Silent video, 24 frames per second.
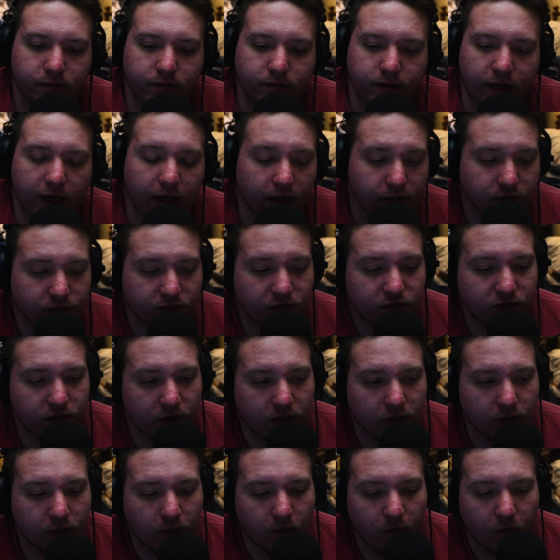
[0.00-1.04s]
yeah,
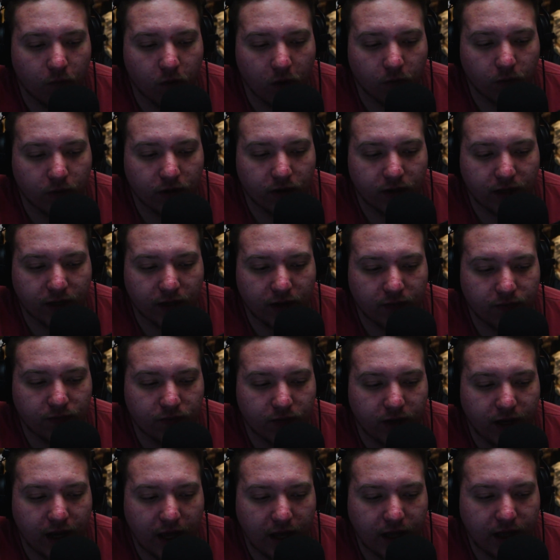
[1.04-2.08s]
so what we're going to get into
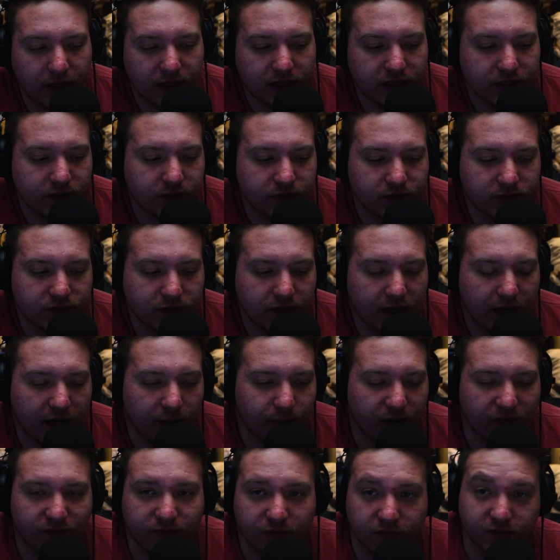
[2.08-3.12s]
today is kind of
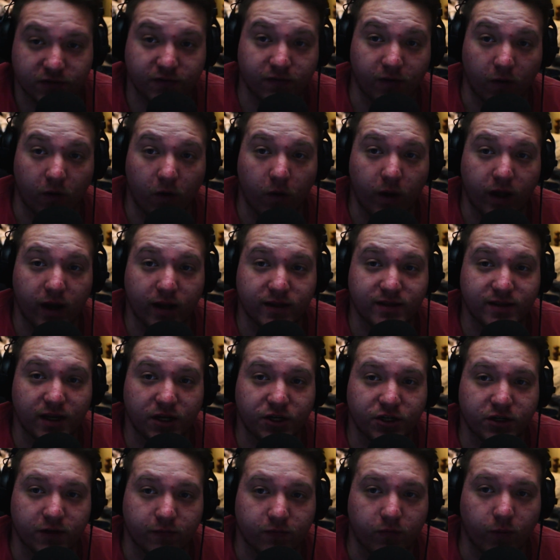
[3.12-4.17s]
my first photo edit
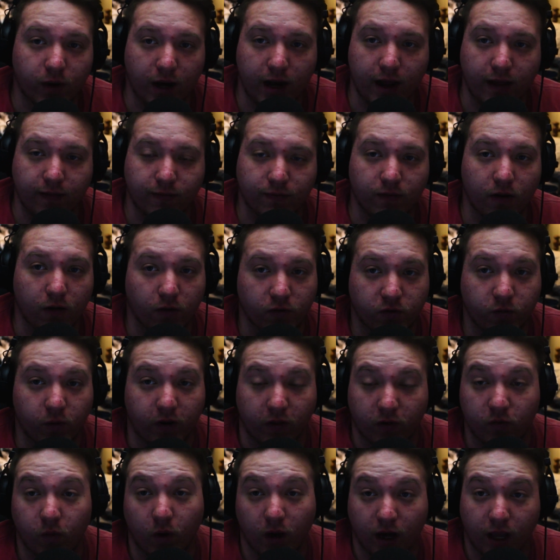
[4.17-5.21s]
session of
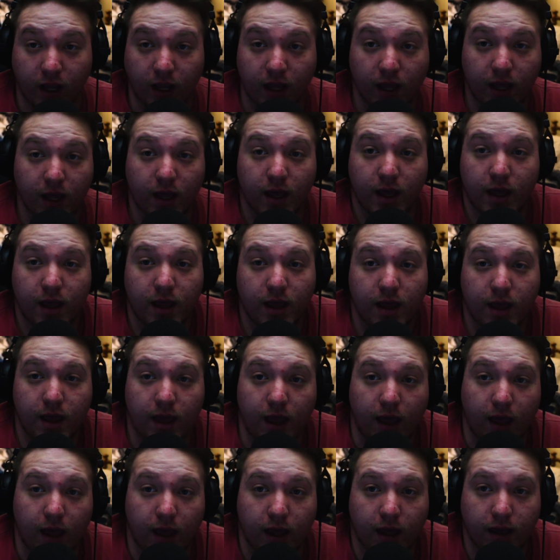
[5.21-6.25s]
2020.
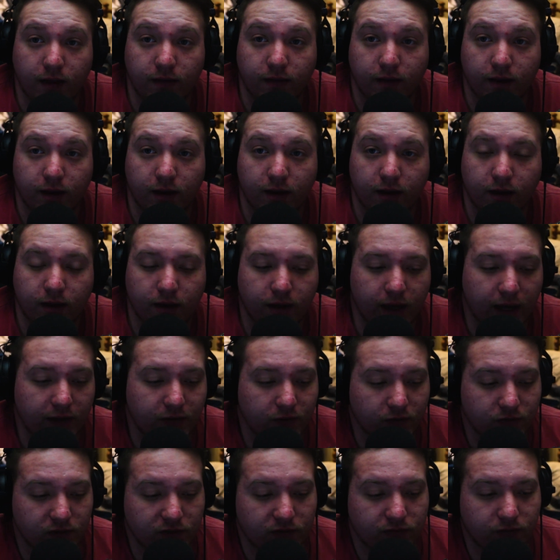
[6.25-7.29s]
And I
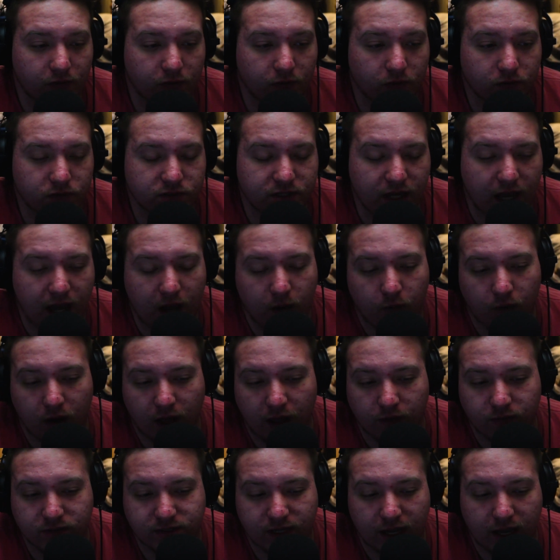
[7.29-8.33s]
took these photos when
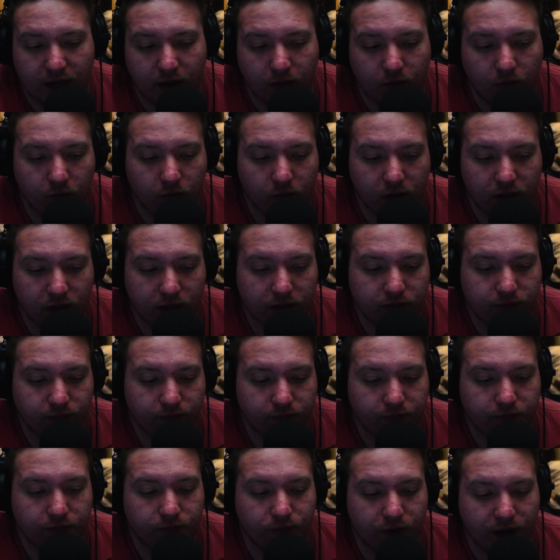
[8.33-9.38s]
I was out with
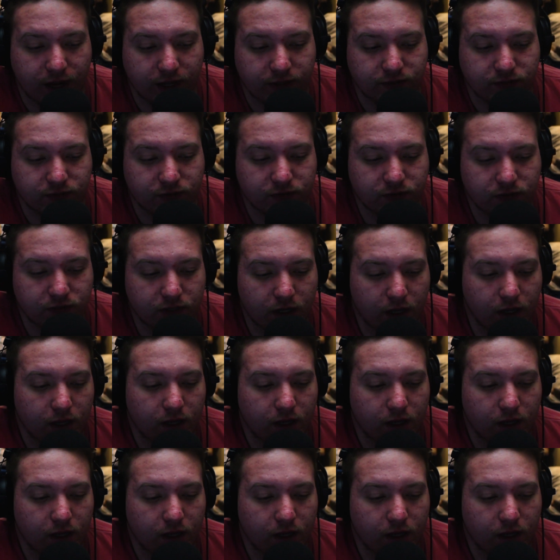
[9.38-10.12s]
friends